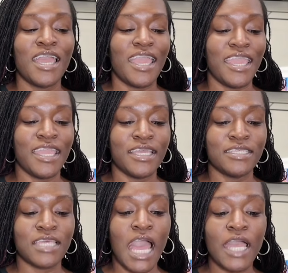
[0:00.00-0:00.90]

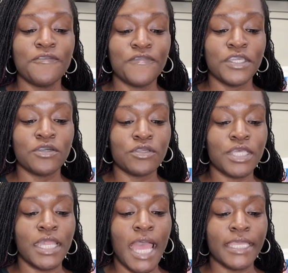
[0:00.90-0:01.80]
And I feel
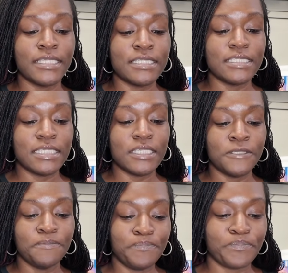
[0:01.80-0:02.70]
that I can
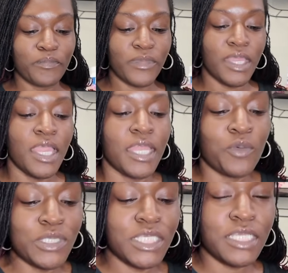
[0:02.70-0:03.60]
see, I
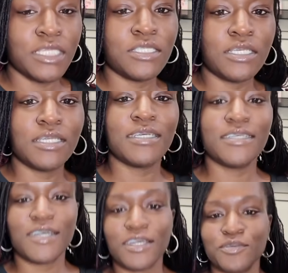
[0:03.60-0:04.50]
wish I could,
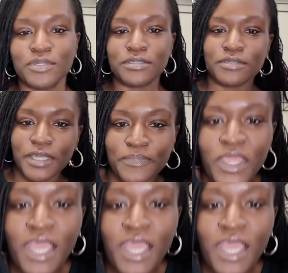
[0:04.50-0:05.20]
I don't want, okay.